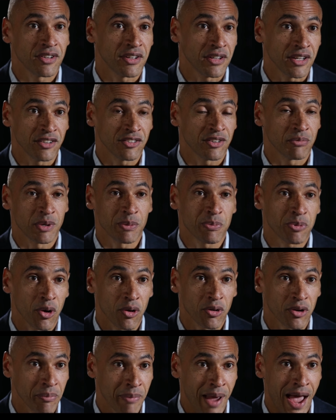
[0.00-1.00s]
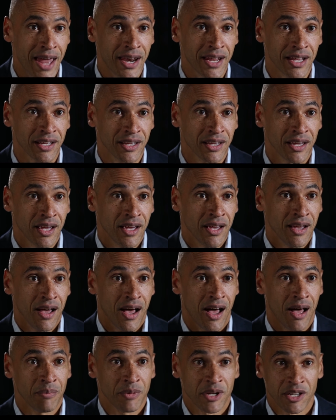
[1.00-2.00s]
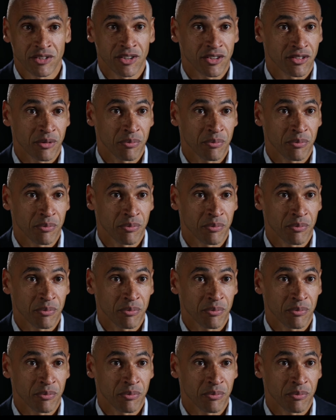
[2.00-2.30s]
It needs to be programmatic. It's